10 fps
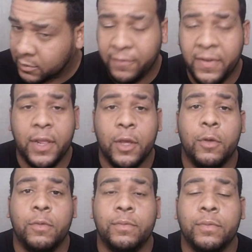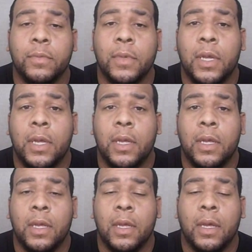video
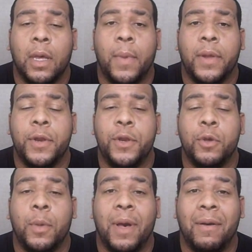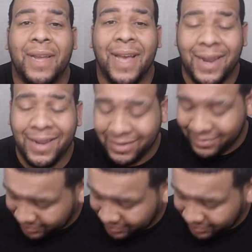I'm about to do about cutting